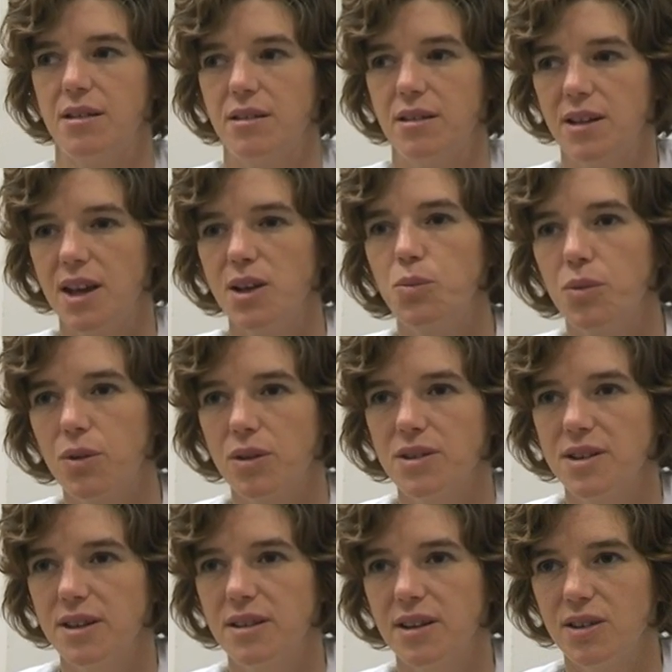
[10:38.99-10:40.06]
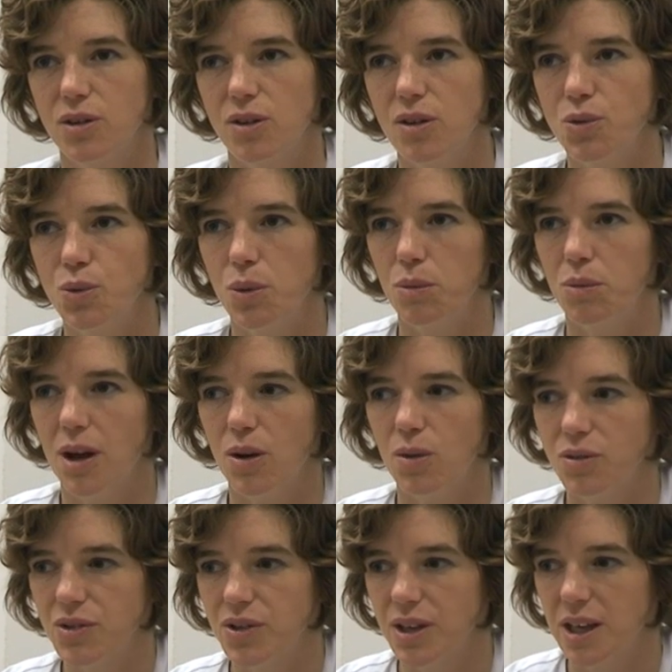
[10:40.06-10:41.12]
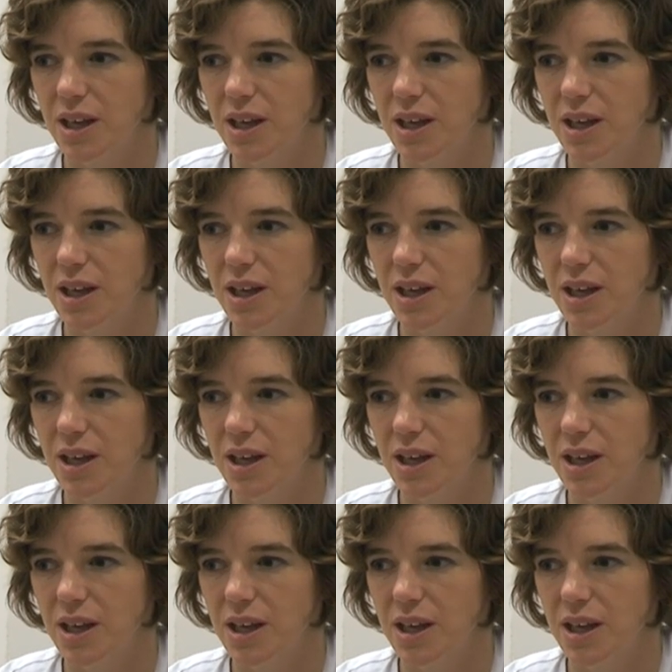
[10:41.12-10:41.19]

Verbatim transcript: networks that I told you about,